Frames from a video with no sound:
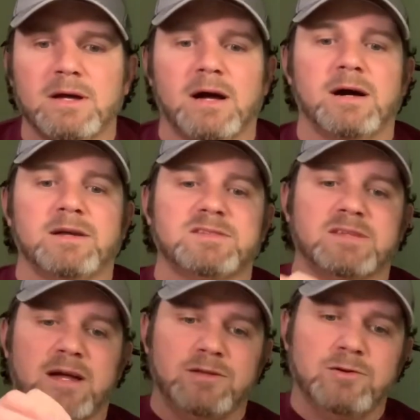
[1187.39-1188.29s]
Uh, it's
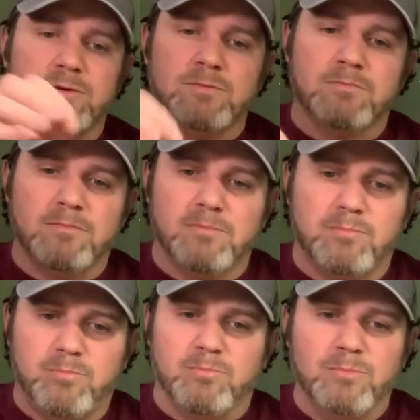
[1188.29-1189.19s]
not you
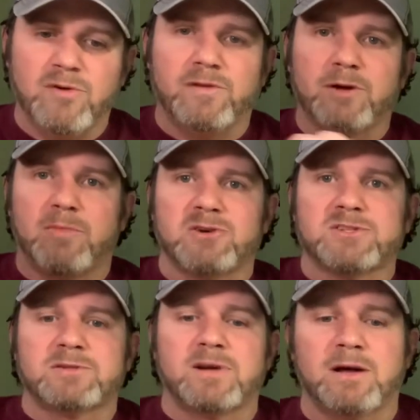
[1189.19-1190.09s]
moving your
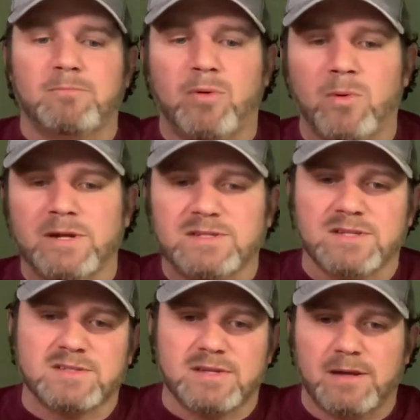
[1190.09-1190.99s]
person around points.
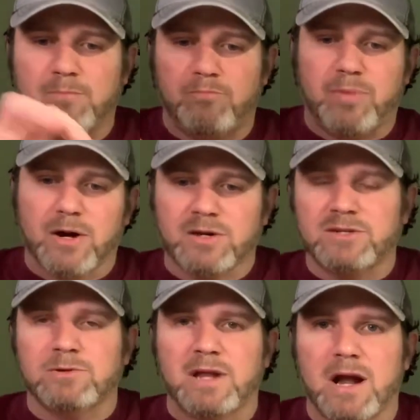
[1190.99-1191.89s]
It's like park
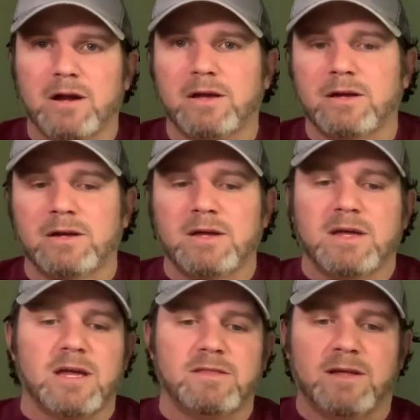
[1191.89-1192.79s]
into an area,
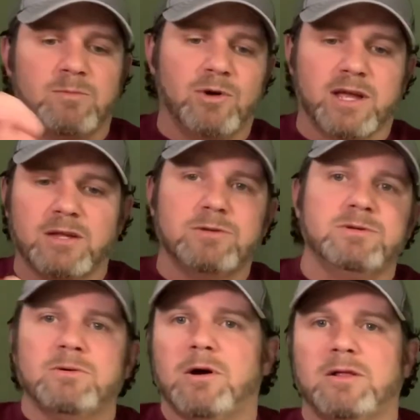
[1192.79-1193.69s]
and then what can you
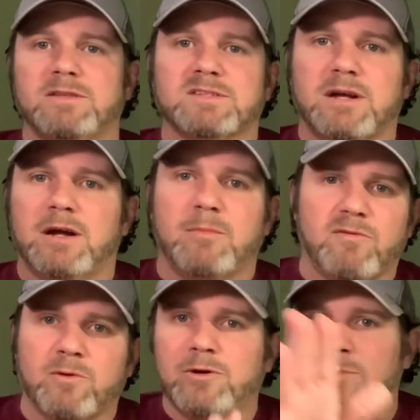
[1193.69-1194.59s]
do all in this area
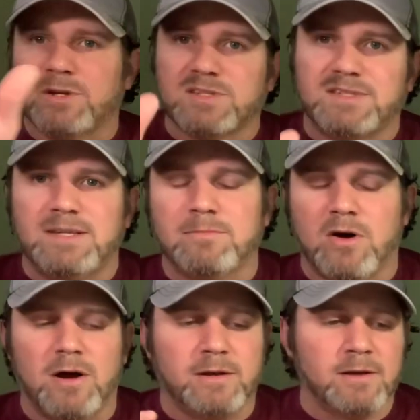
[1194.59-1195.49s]
before you want to steam
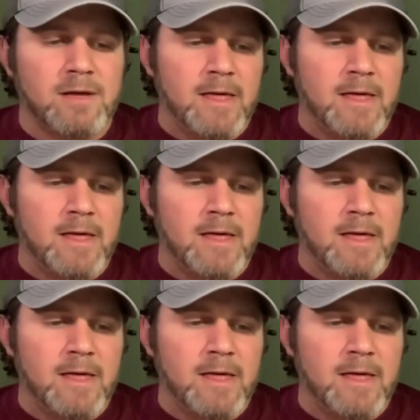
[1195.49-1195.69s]
on?